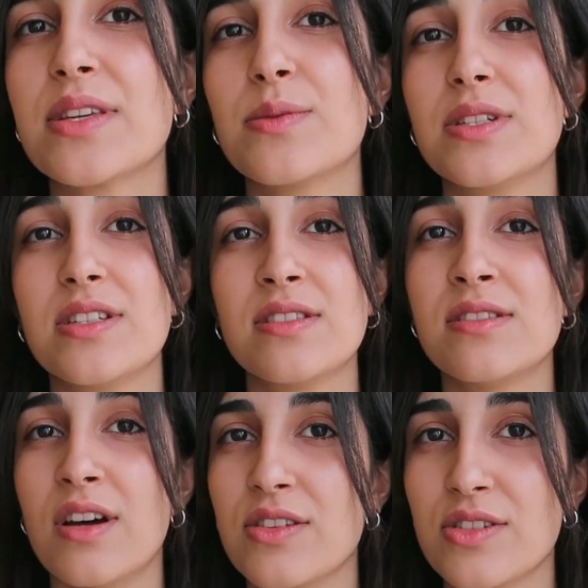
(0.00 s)
which is
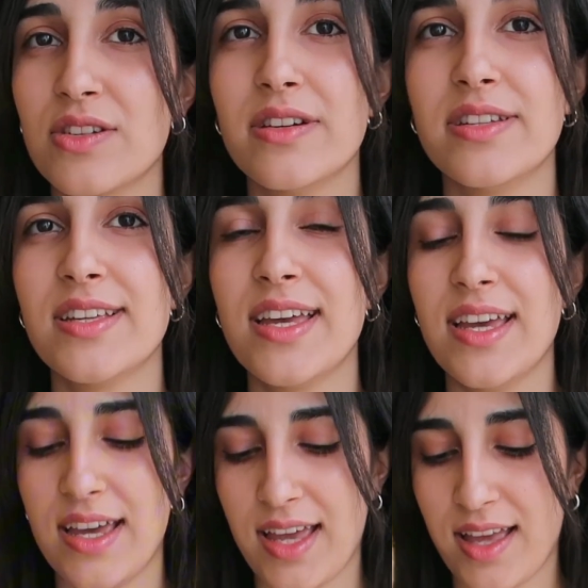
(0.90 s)
not good.
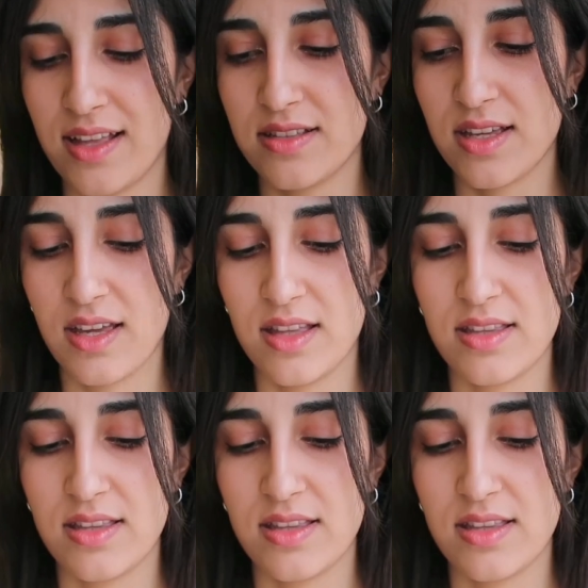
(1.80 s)
And